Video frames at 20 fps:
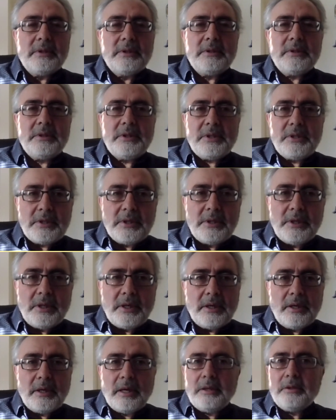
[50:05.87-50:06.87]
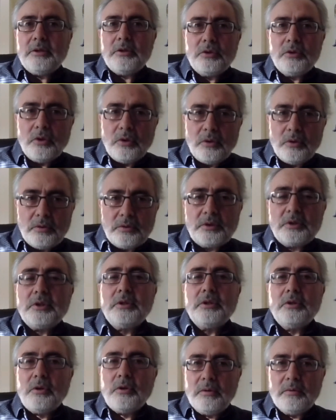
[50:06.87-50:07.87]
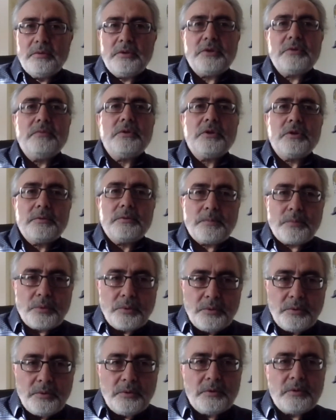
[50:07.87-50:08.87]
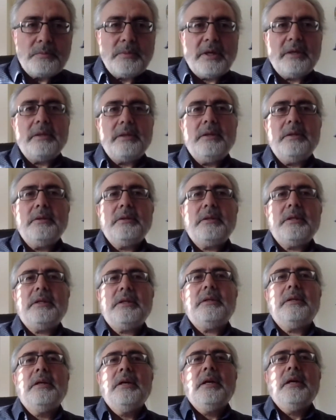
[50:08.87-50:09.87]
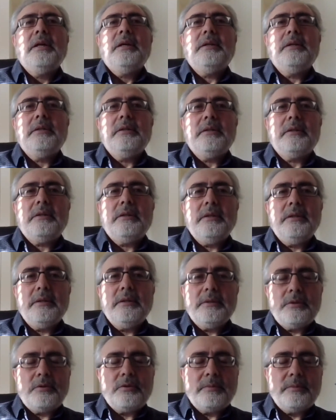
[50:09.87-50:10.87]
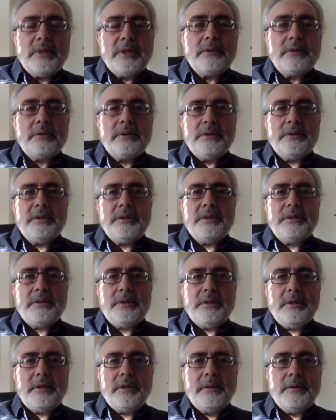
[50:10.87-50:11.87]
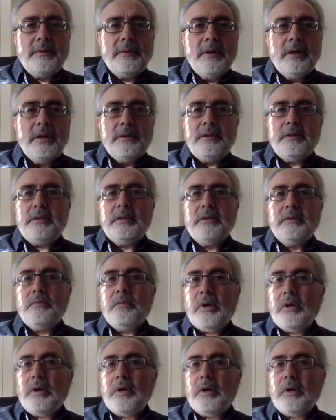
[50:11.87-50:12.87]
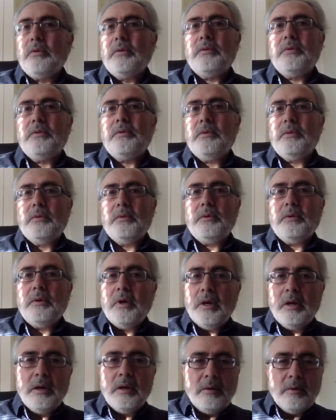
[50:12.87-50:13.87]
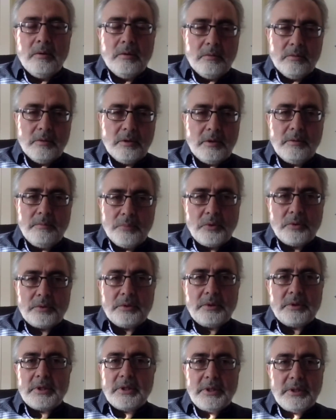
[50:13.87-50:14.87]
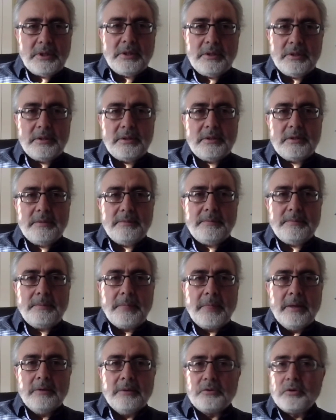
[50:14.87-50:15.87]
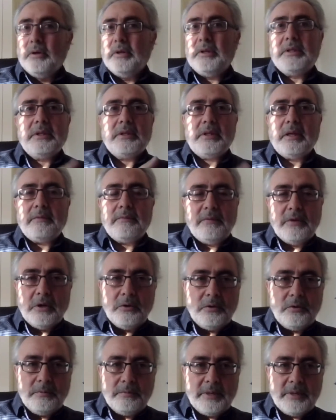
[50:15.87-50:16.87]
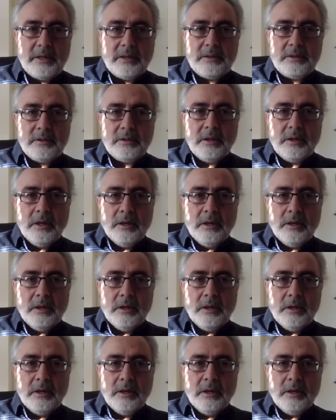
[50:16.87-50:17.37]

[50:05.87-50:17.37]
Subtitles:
reasoning and the knowledge which is produced by the instrumental reasoning. This is one of the important criticisms. So it is not value-based.